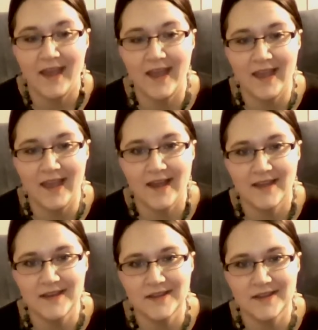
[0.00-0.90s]

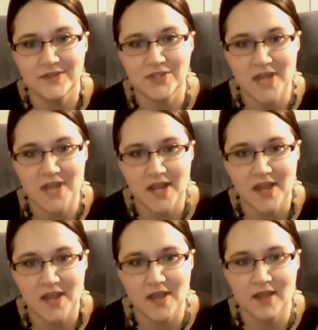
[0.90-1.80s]
and
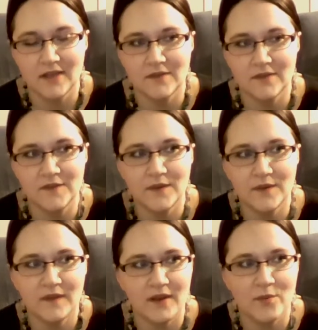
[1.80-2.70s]
she views
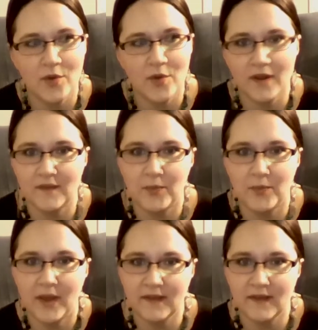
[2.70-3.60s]
it more as a
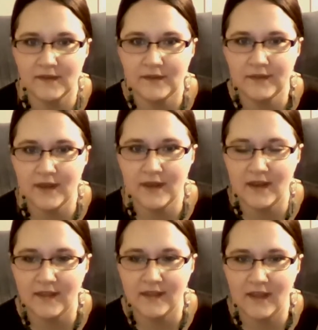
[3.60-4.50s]
puzzle than
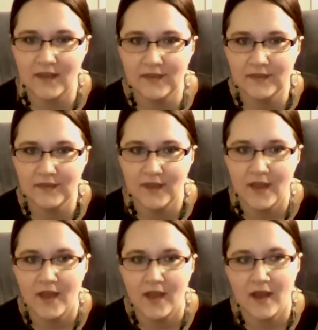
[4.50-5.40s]
anything else.
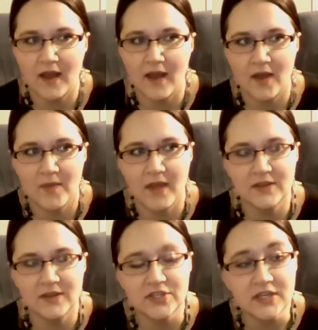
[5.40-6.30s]
Um,
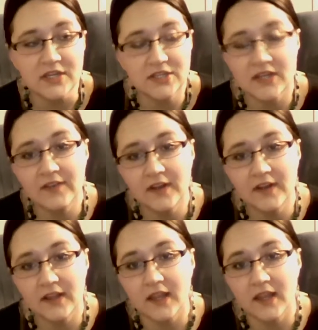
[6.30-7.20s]
and she she
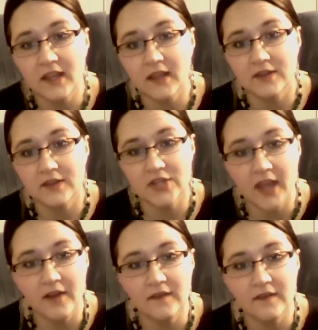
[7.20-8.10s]
definitely she
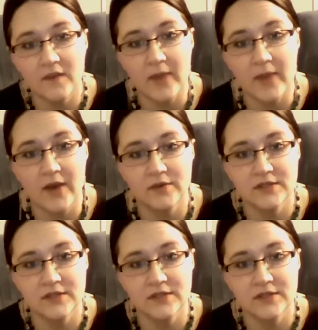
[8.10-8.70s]
cares about